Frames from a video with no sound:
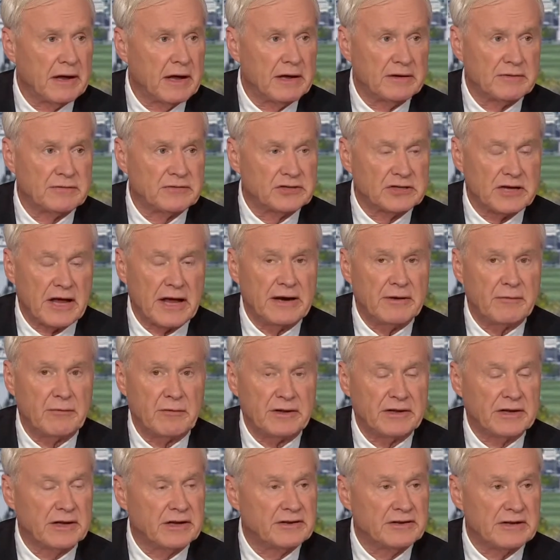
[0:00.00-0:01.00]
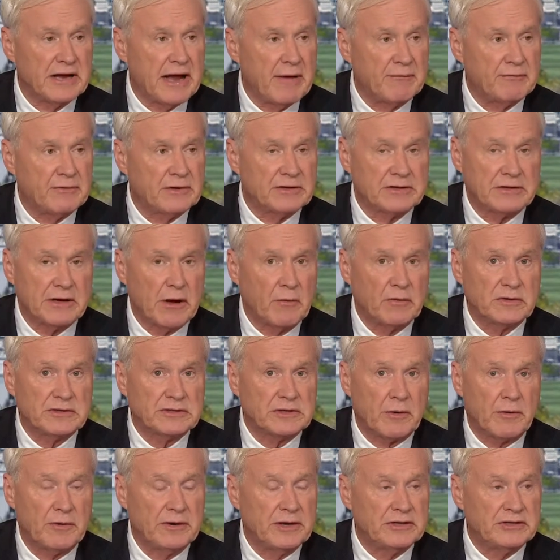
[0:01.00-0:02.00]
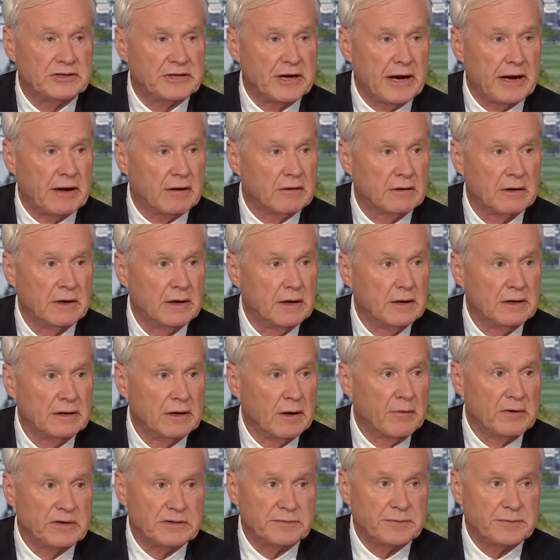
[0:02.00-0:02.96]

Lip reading: cited with contempt. No one's going to jail. Nobody's been